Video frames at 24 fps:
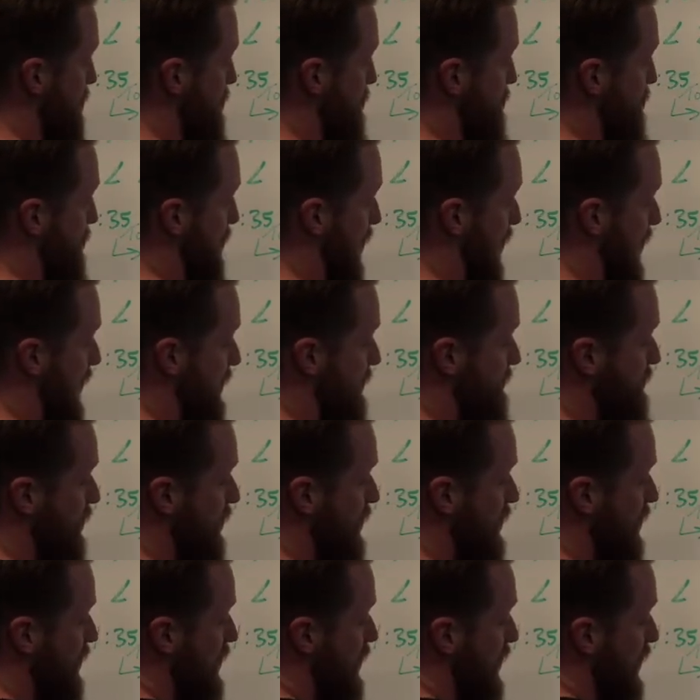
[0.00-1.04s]
and 5,
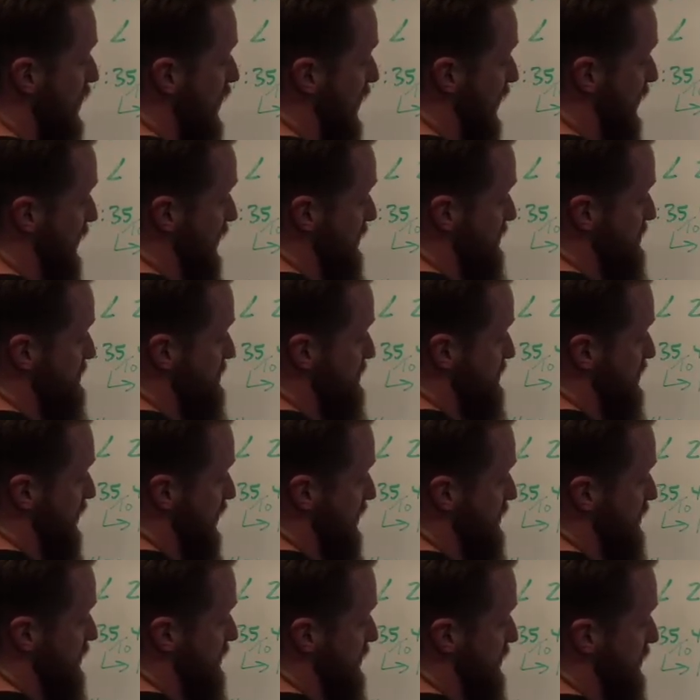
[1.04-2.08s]
and I
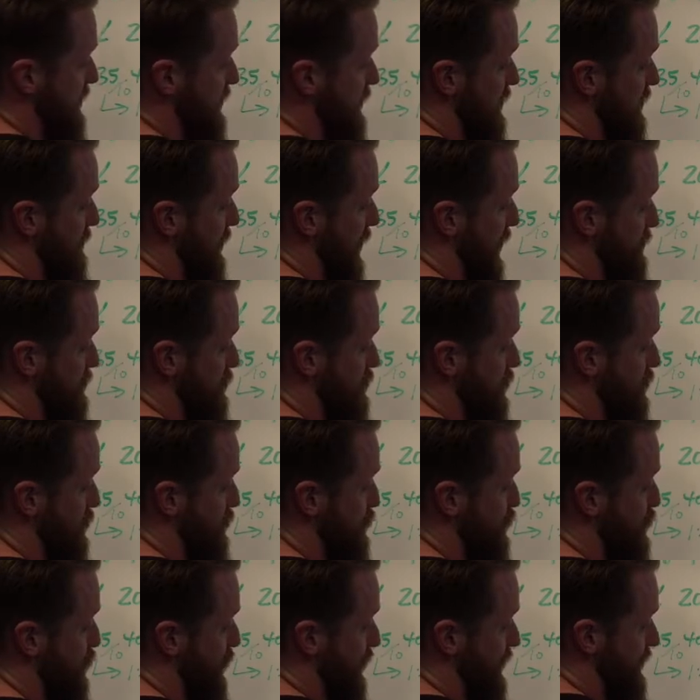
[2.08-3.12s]
skated in at about
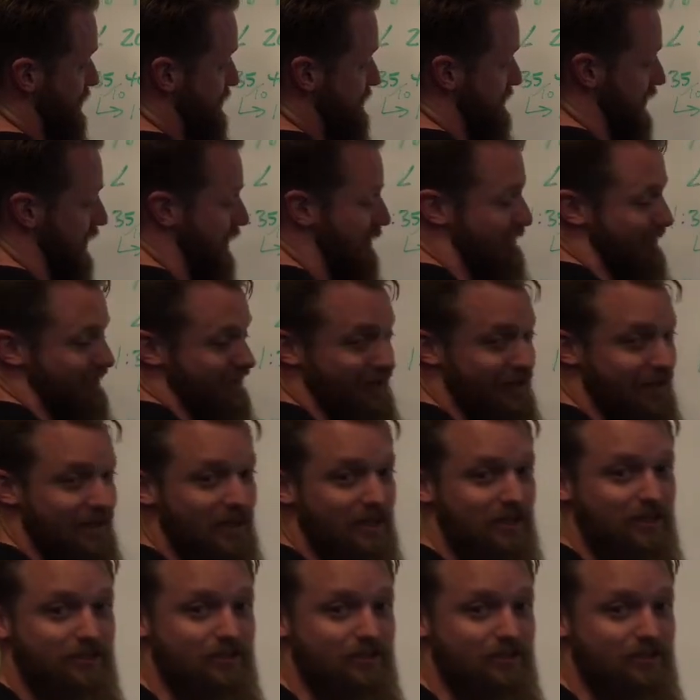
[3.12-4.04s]
2:27.